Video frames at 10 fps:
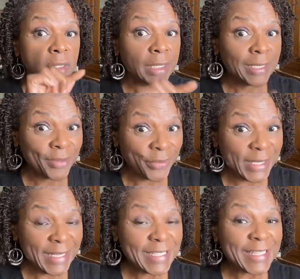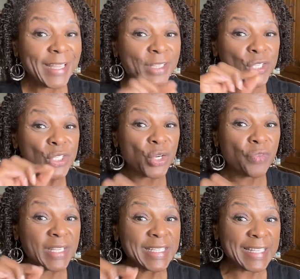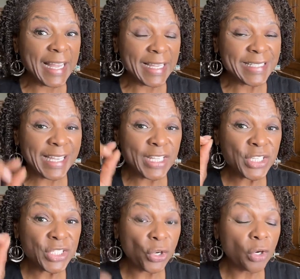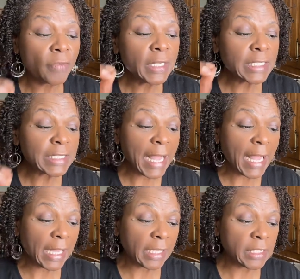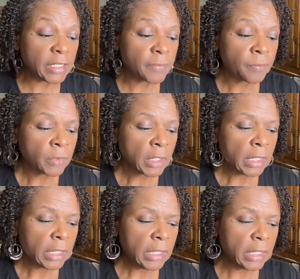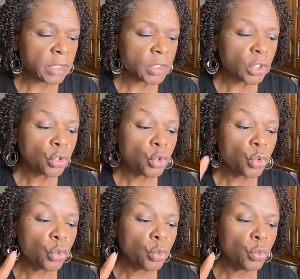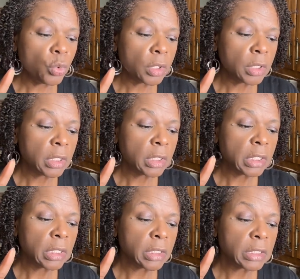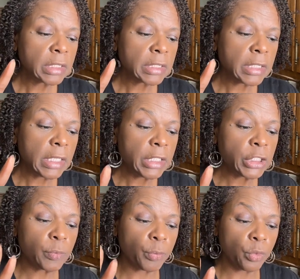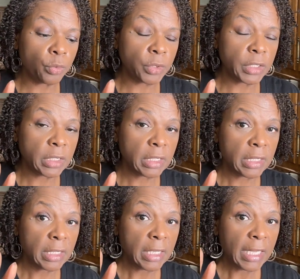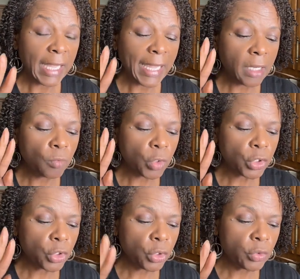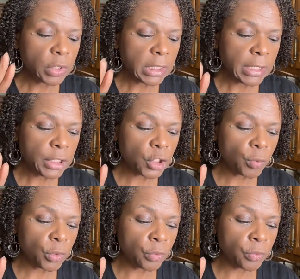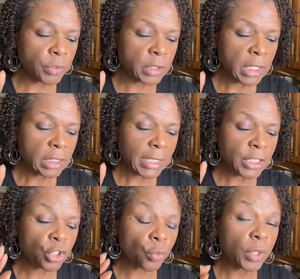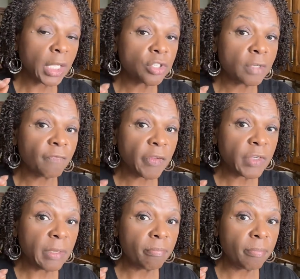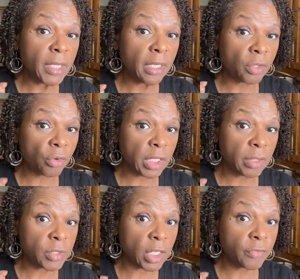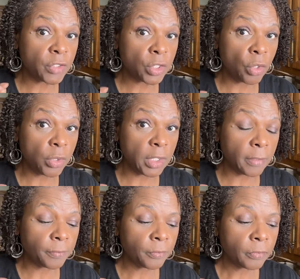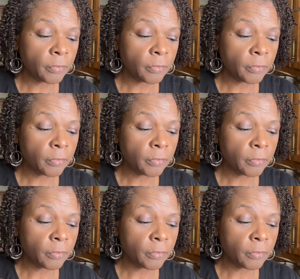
the ingredients and the serving size. A serving size is 2 teaspoons. And with 2 teaspoons, that's 350 milligrams of sodium.